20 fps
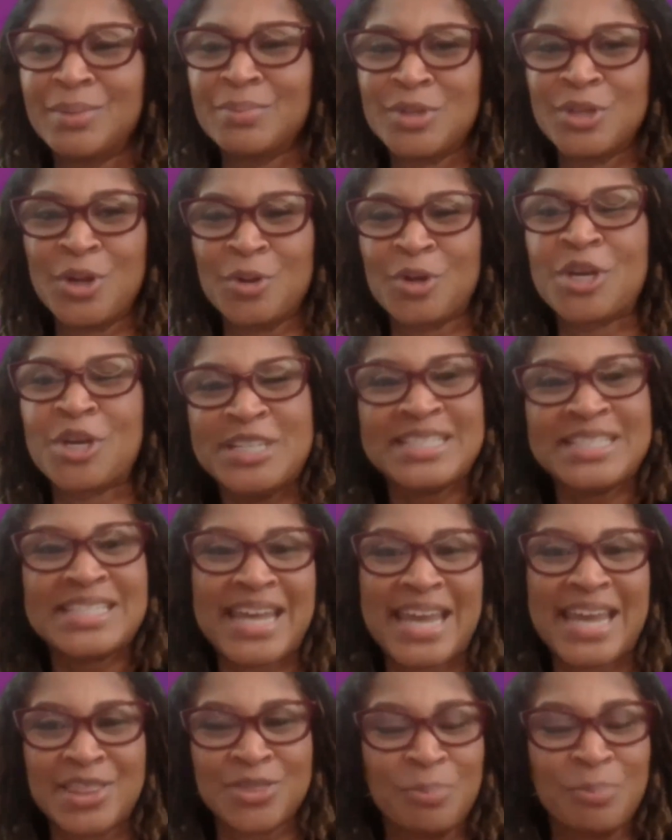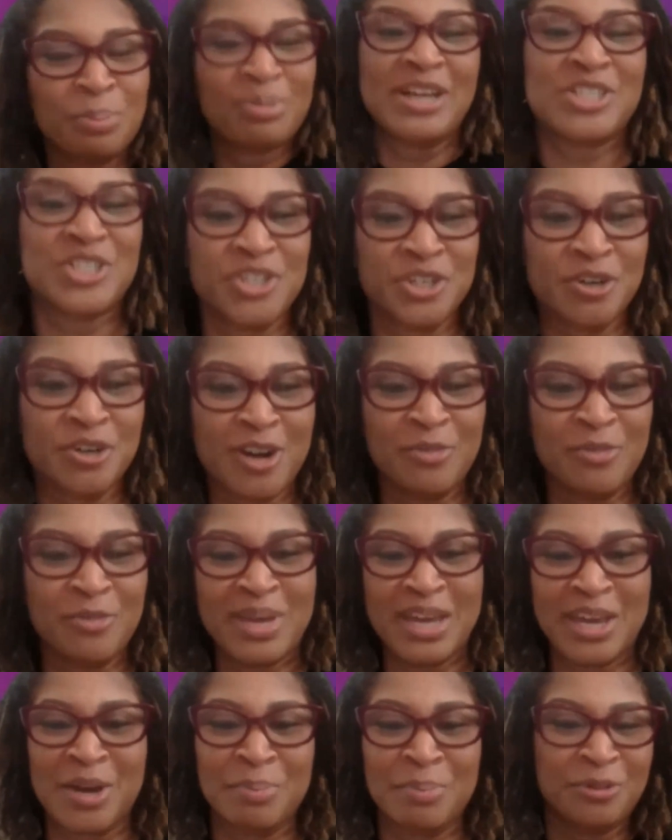you know, couldn't take the pressure of
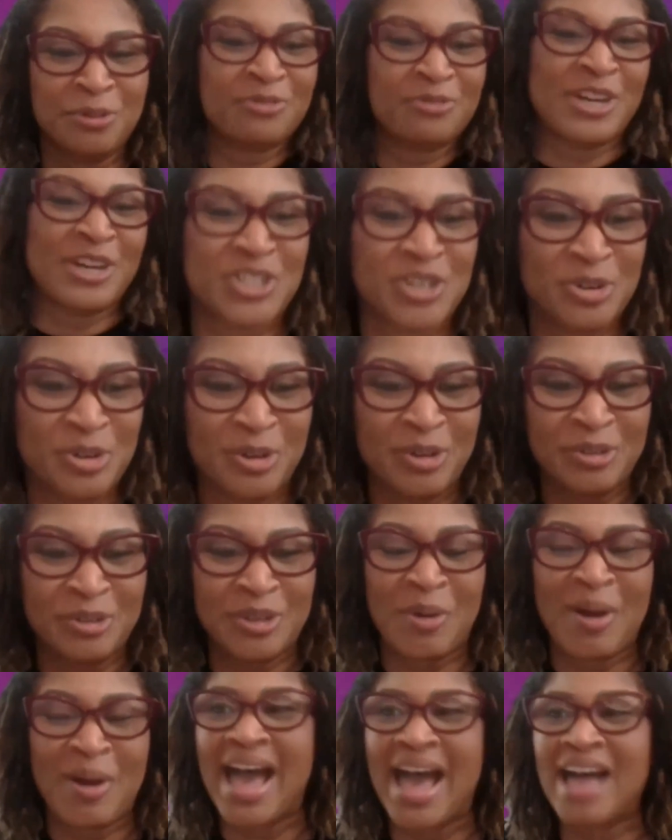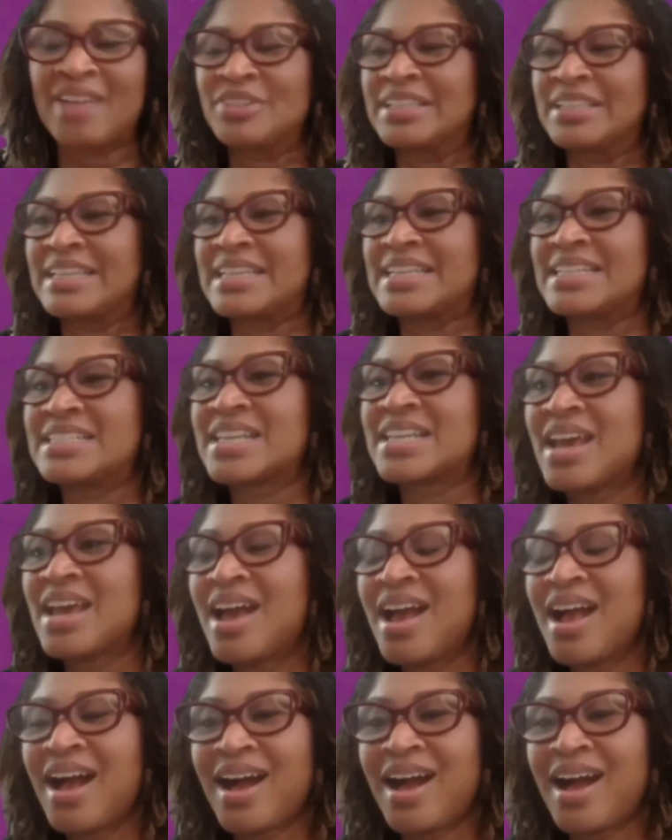being a professional, you know, athlete,